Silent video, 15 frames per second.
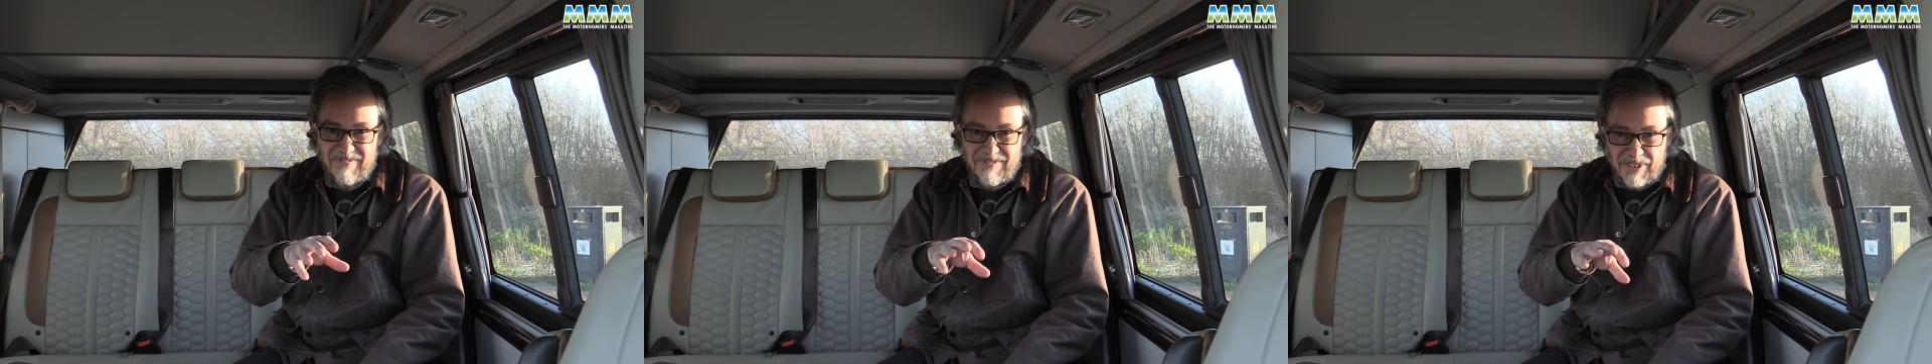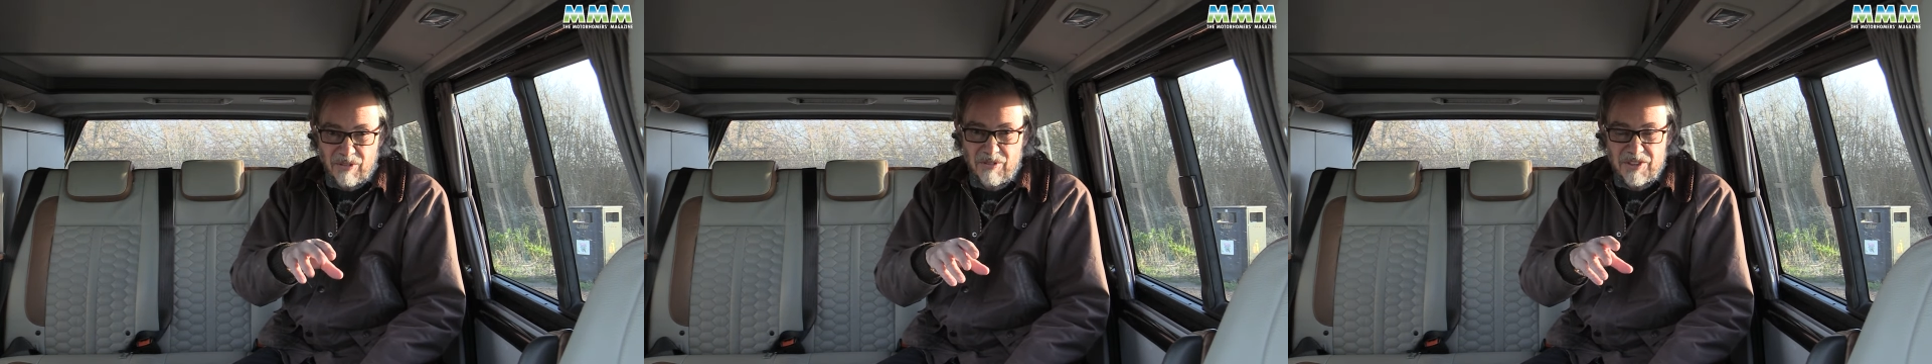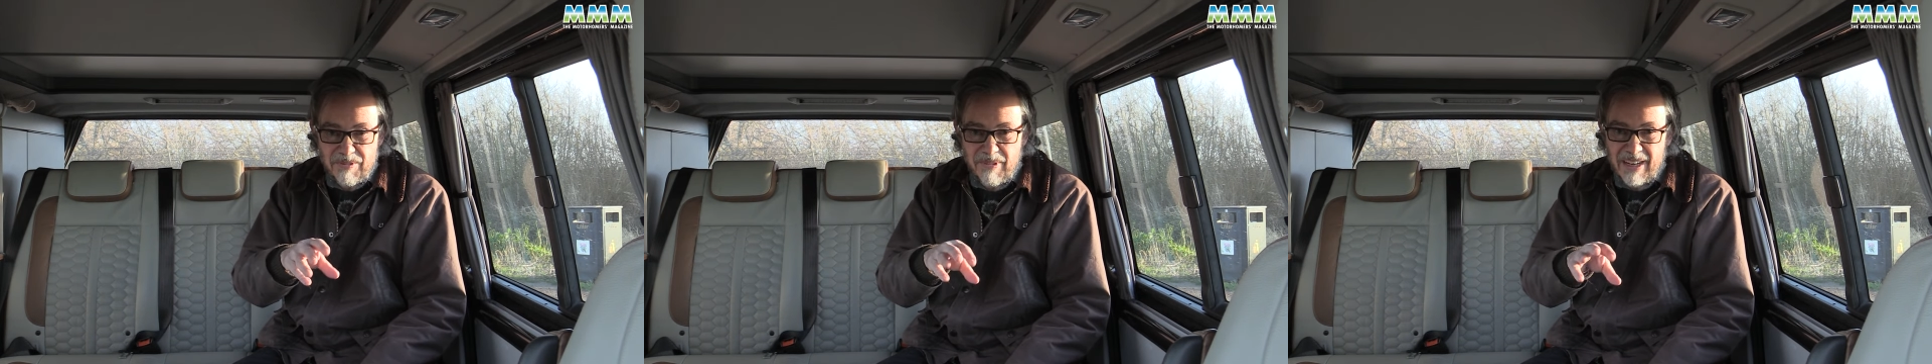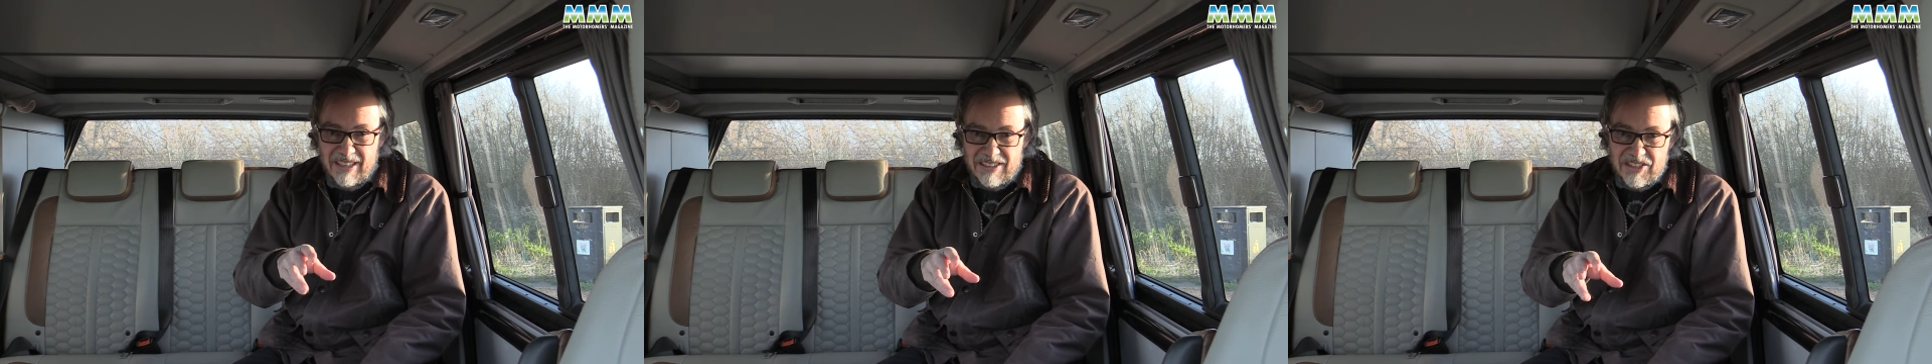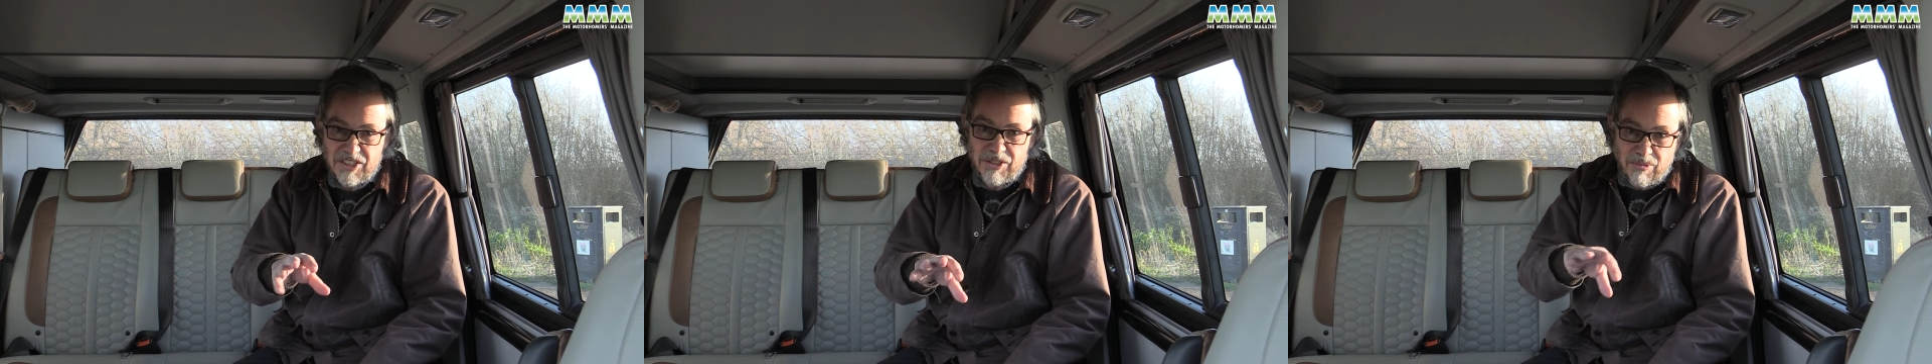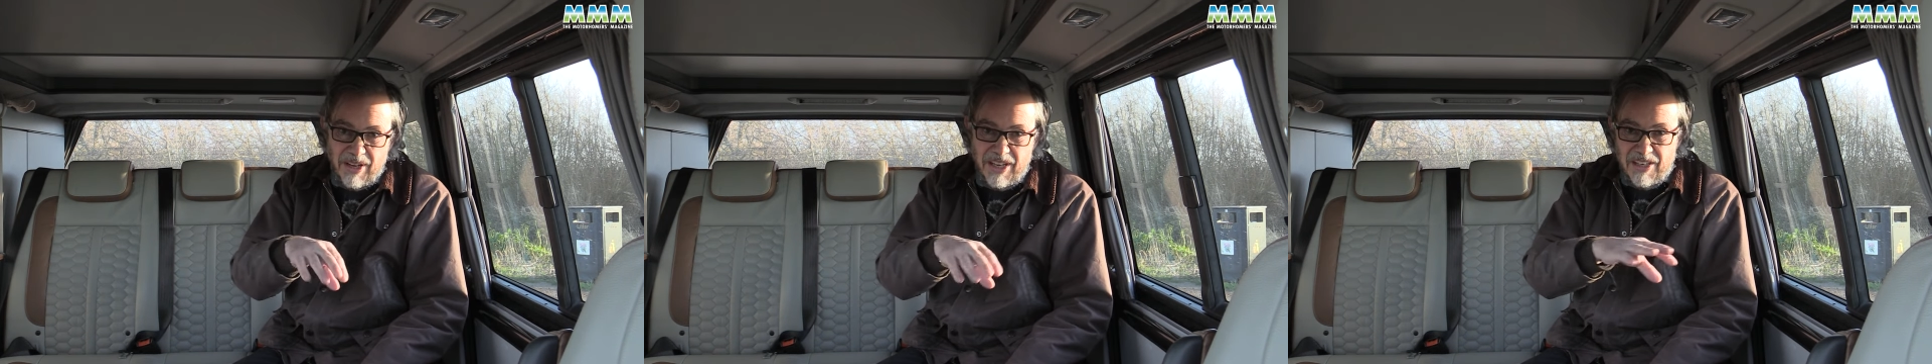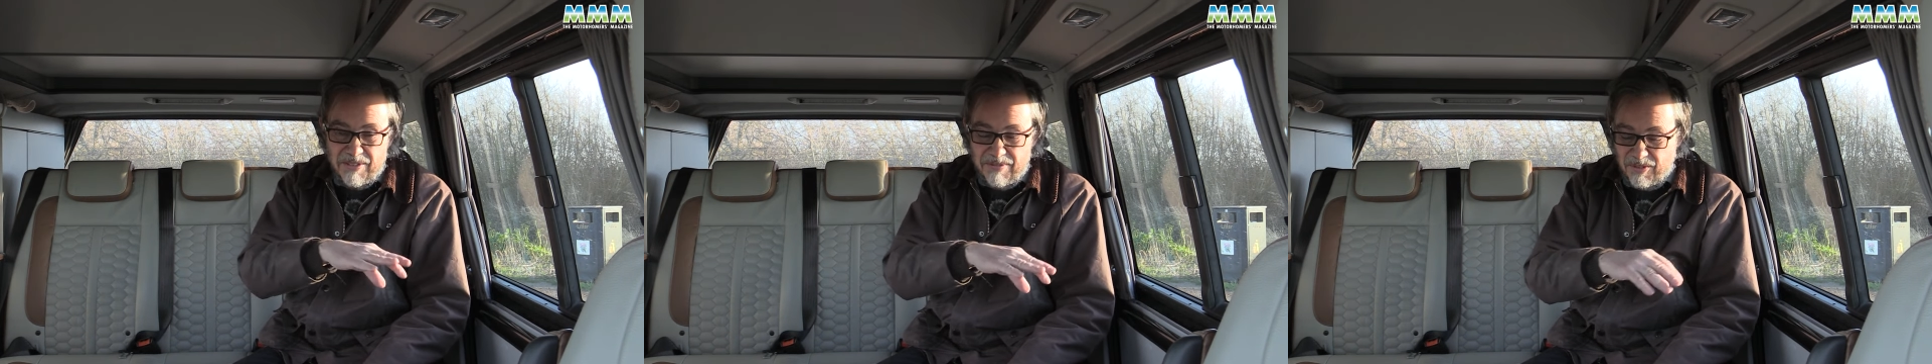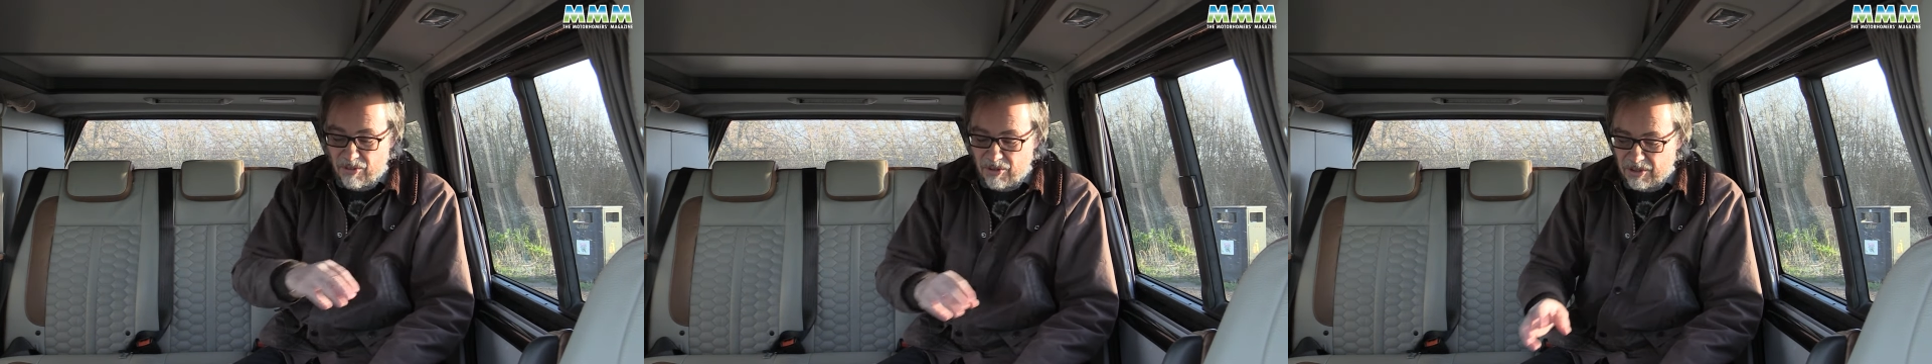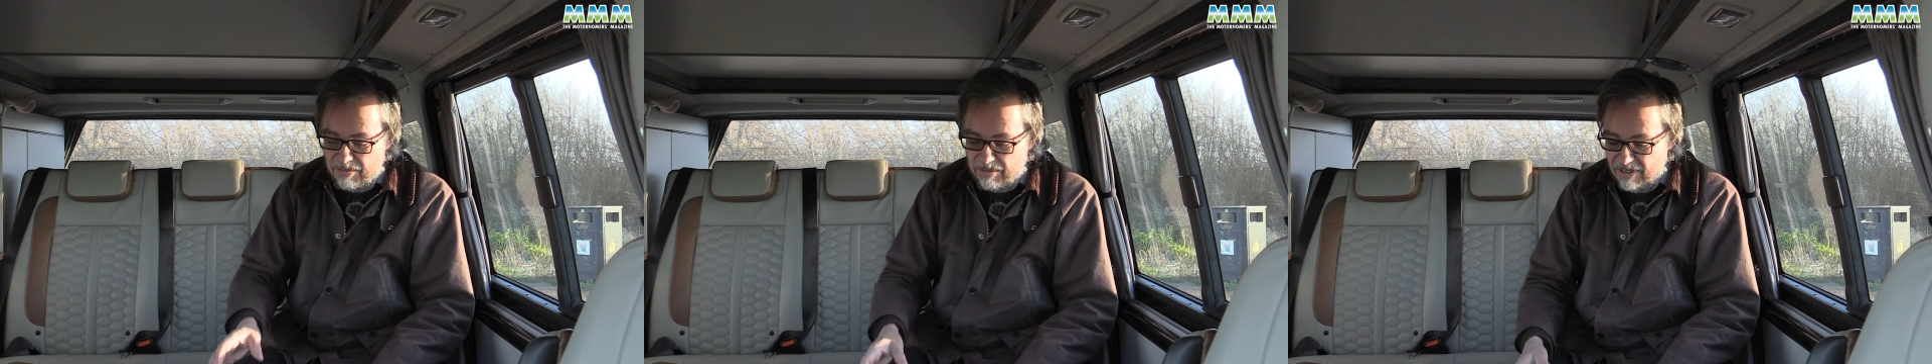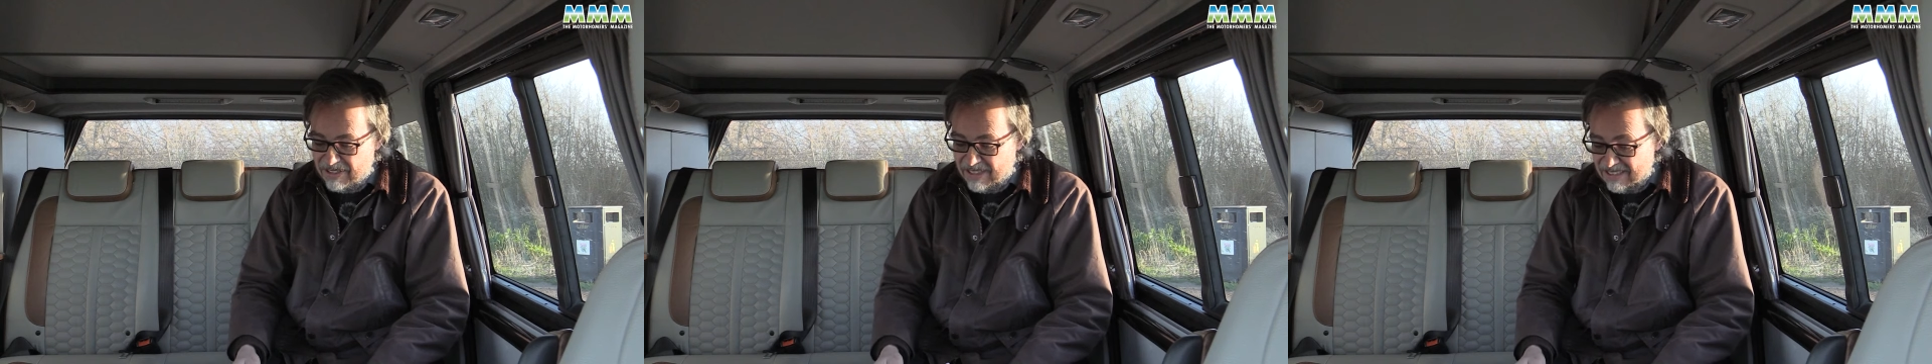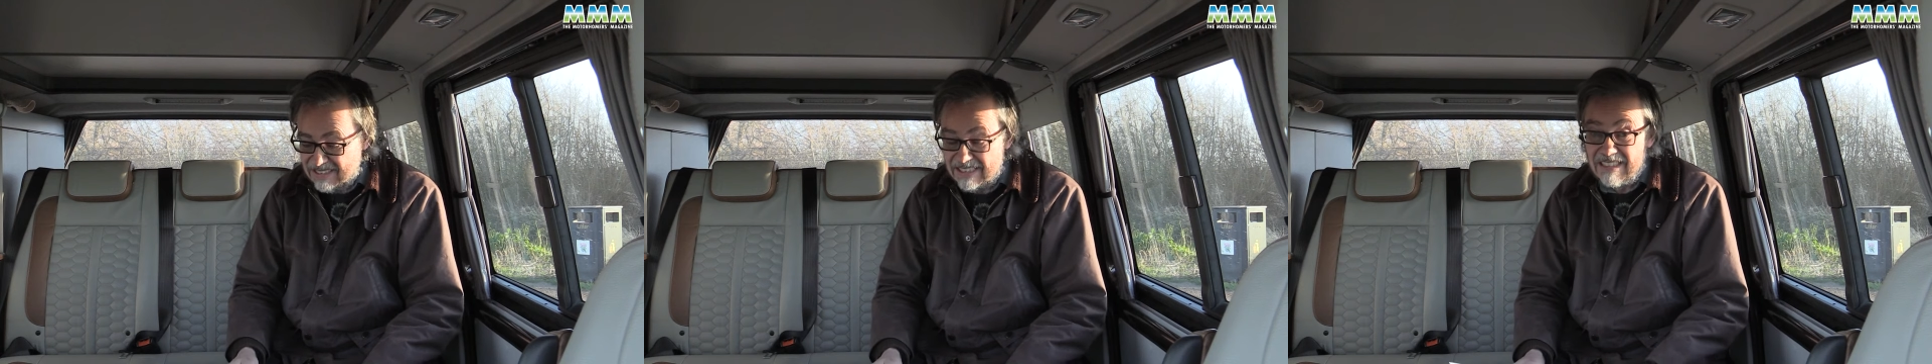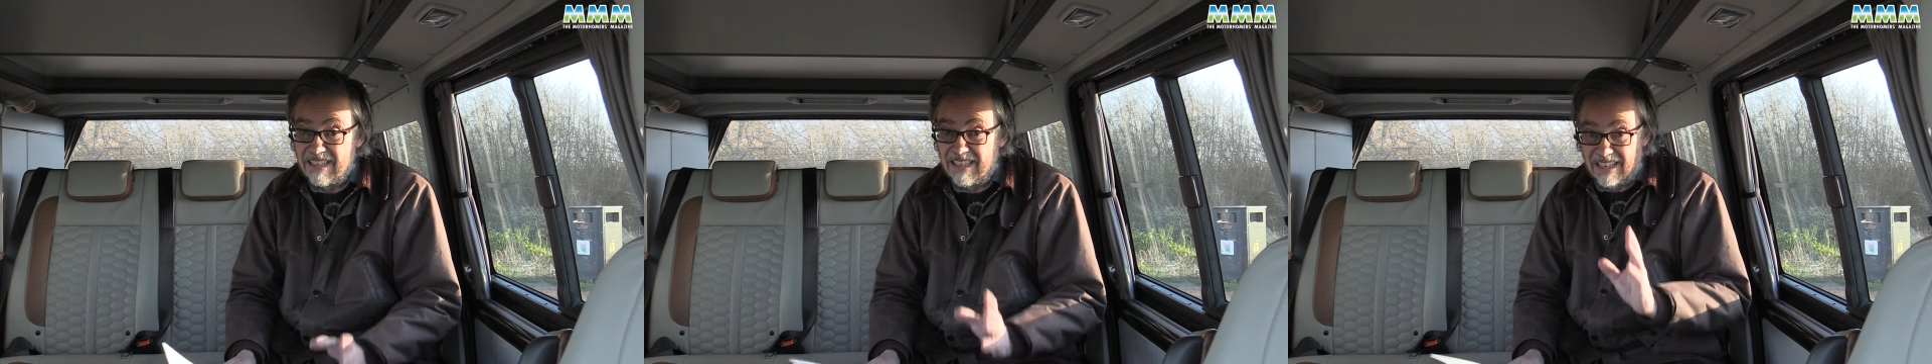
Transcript: Volkswagen tweaked Ford product,